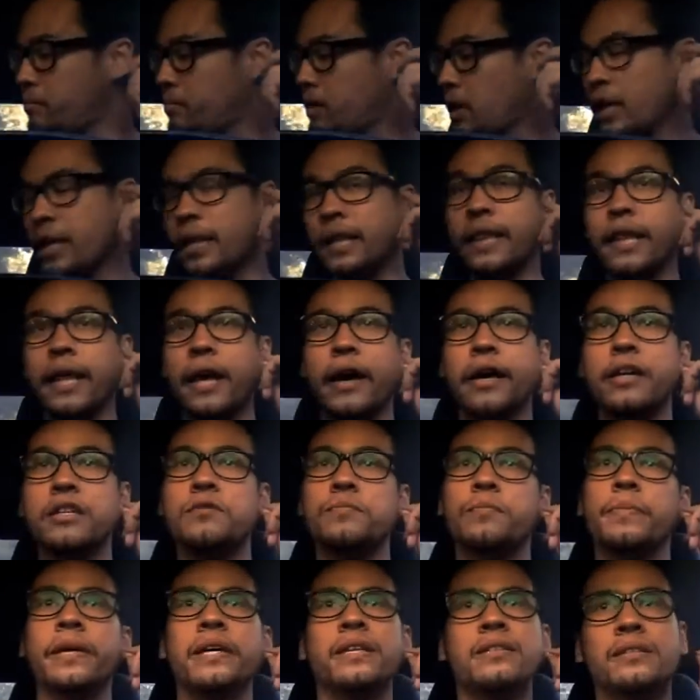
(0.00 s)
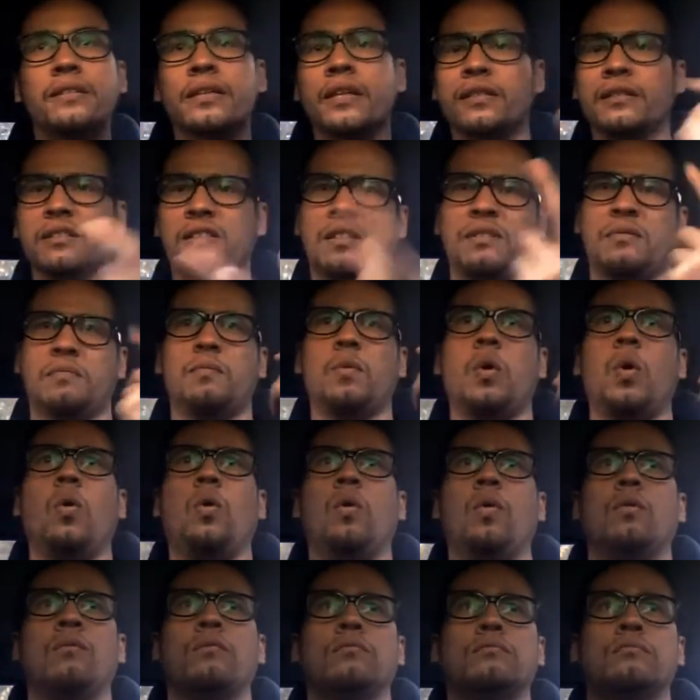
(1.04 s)
Bloody large pizza, that's a
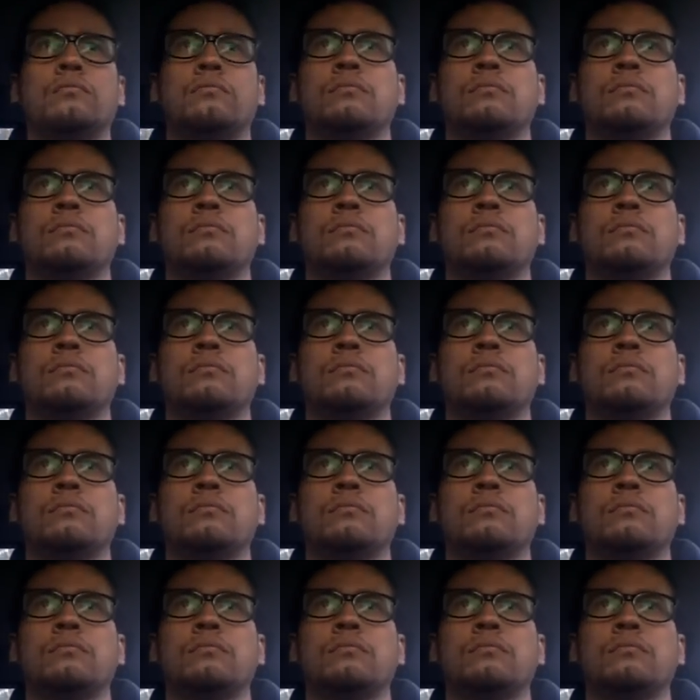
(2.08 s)
small.